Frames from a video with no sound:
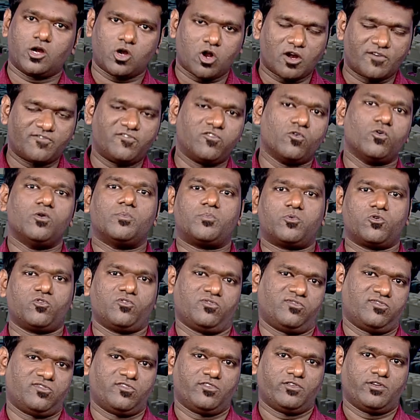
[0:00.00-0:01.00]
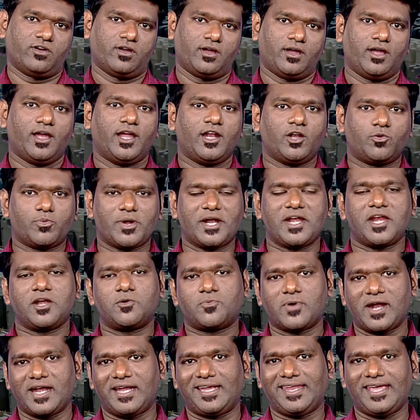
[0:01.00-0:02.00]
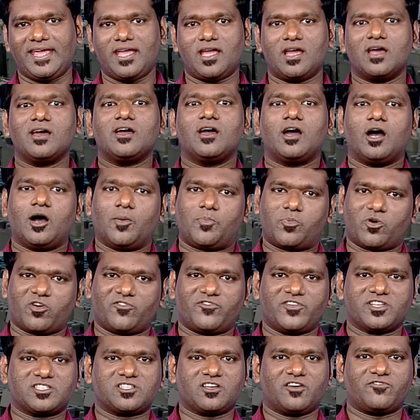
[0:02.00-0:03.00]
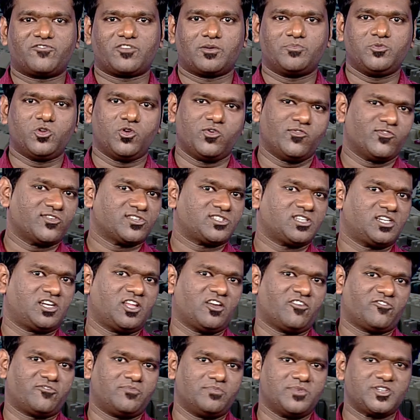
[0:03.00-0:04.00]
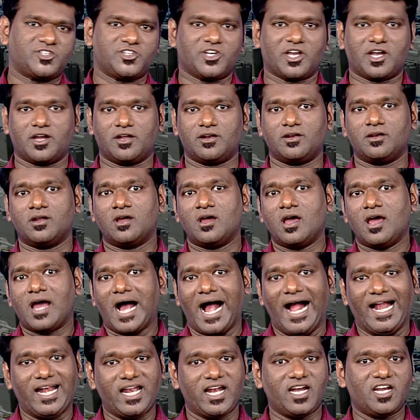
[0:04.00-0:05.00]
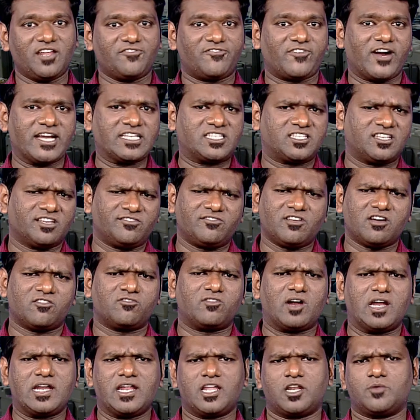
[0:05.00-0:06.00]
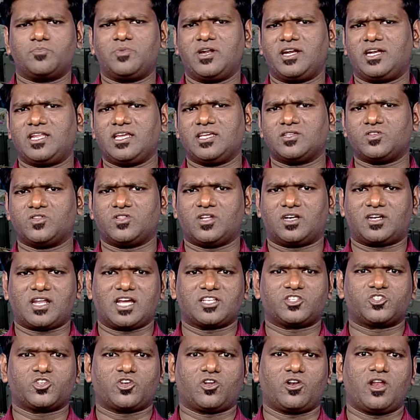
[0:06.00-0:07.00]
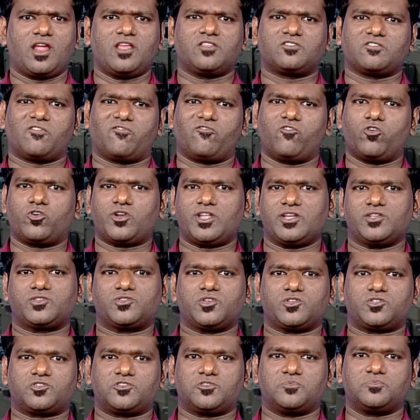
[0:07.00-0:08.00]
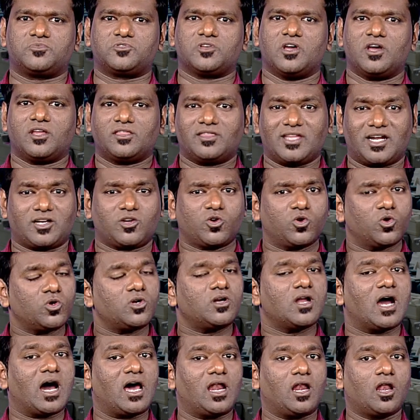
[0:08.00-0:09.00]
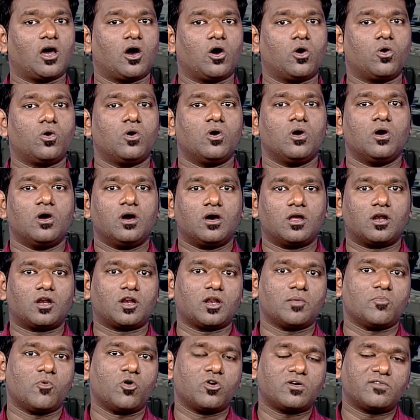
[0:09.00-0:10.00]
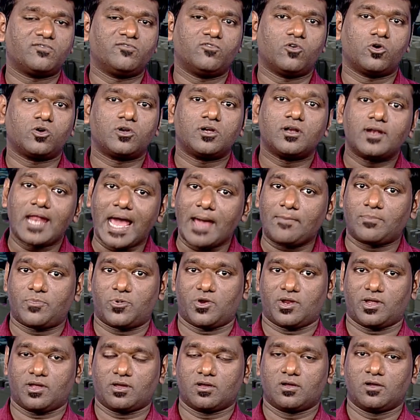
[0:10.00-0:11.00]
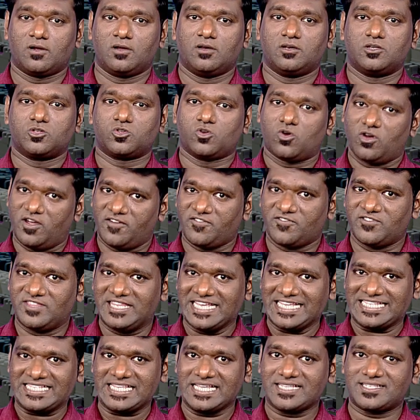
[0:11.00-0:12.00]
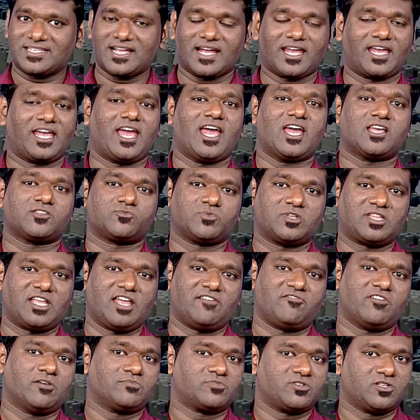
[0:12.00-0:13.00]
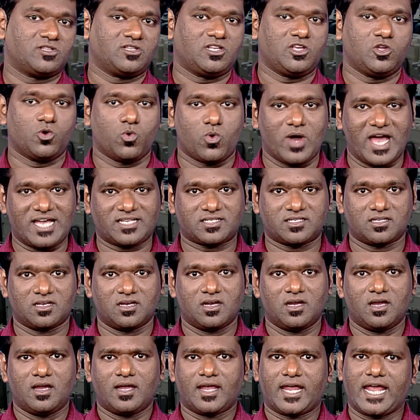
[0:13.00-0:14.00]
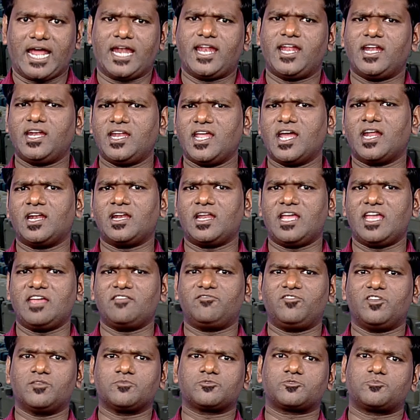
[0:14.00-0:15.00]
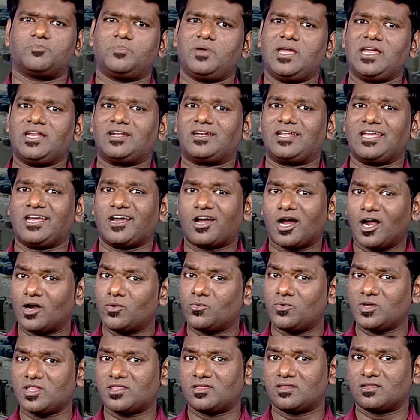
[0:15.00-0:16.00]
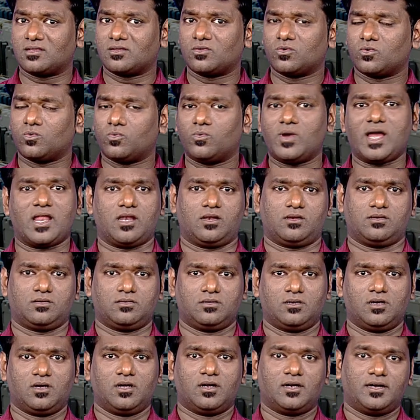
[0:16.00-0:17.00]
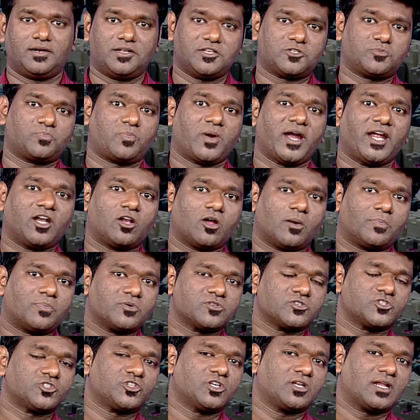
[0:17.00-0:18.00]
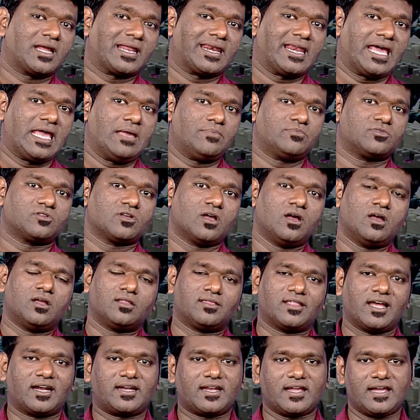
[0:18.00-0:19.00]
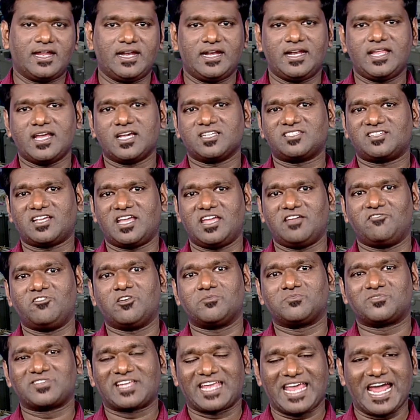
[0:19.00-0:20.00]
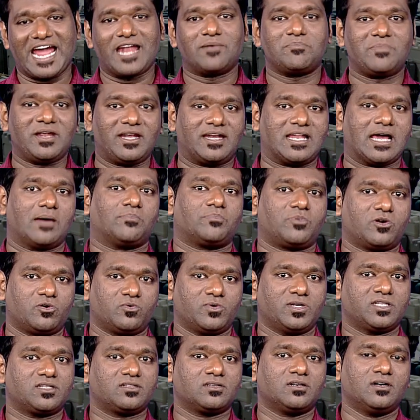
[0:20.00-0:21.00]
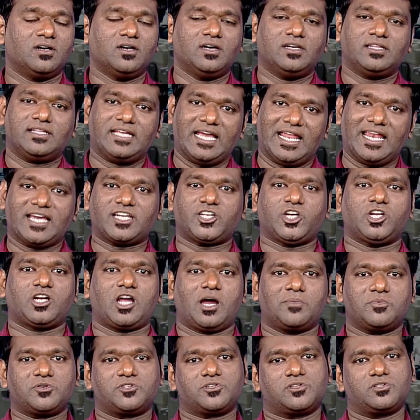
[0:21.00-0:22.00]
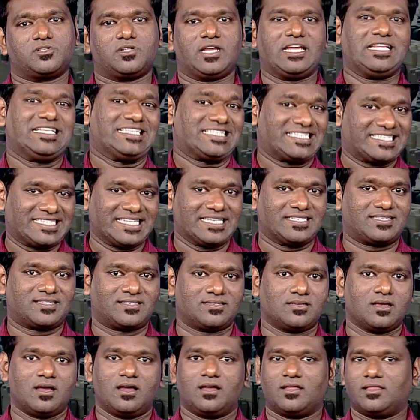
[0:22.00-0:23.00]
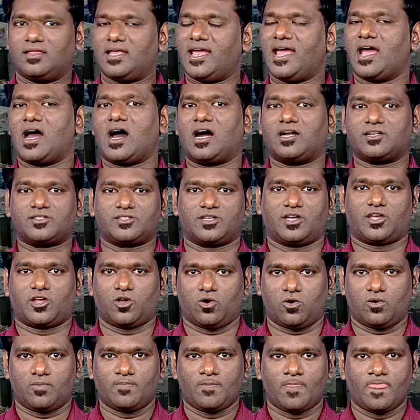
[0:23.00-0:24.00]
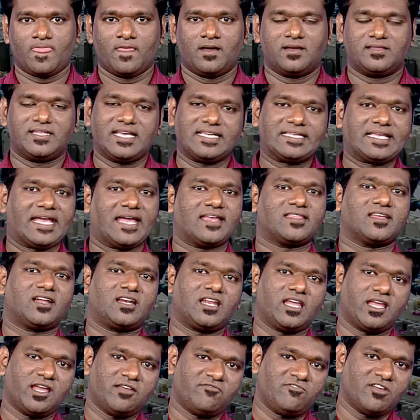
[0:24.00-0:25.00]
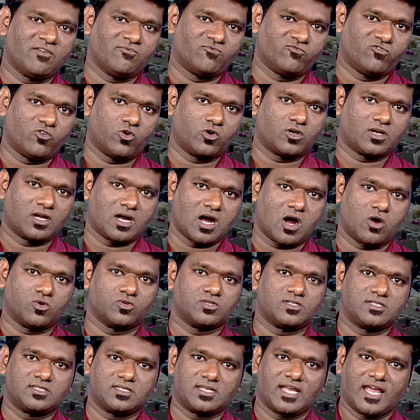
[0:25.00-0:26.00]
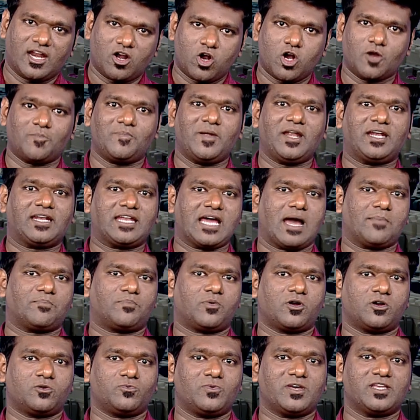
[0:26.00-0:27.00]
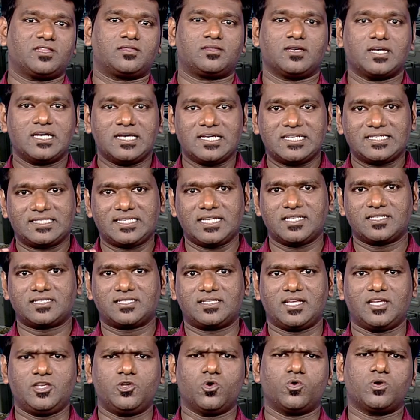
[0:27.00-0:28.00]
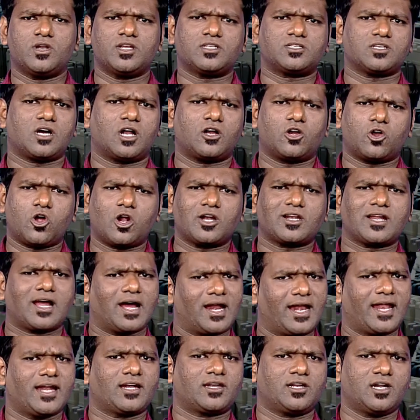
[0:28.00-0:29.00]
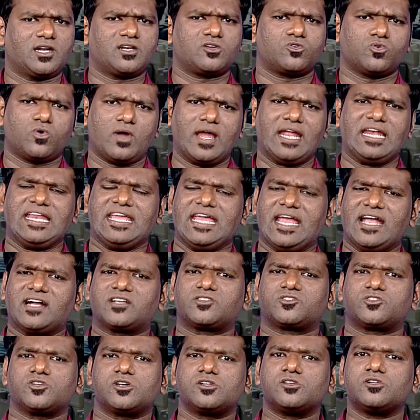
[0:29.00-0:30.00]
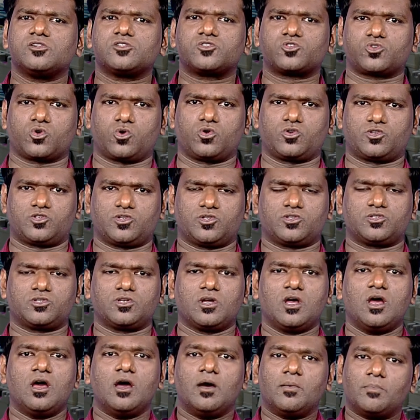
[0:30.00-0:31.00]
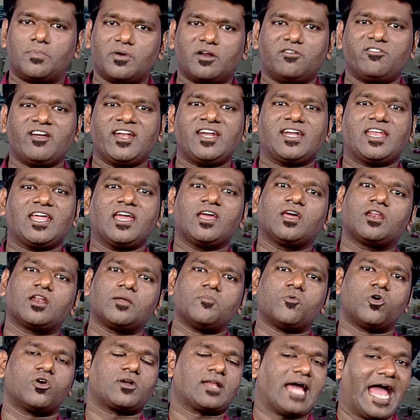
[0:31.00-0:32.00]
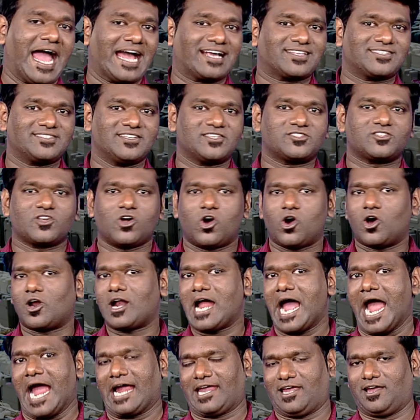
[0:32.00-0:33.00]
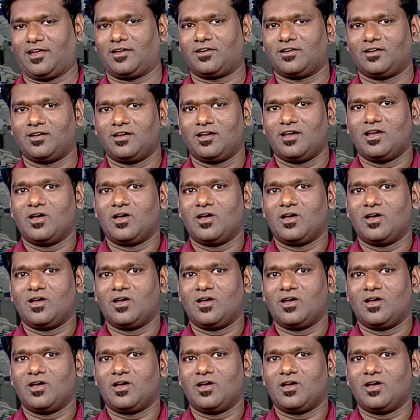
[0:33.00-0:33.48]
are not foolproof. In 2020, a professor from University of Michigan identified severe vulnerabilities in the touchscreens of voting systems that could allow remote vote tampering. So if this is the case with EVMs in the US, can Indian EVMs be tinkered with? Well, despite opposition claims that India's EVMs can be tampered with, the Election Commission insists they are secure. They say that EVM vote counts cannot be tampered with since the units are not connected to any external sources, preventing remote access or hacking.